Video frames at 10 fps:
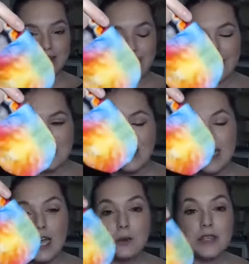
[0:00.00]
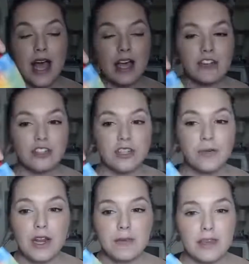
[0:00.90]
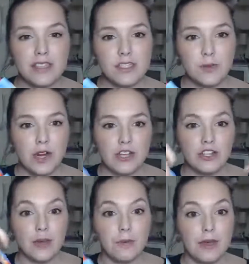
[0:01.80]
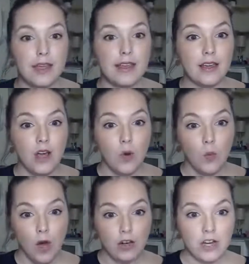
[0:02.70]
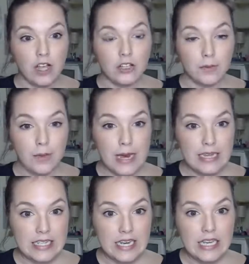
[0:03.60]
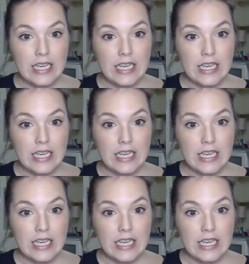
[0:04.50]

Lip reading: effect. It was actually when I made this print, I took a big watercolor painting.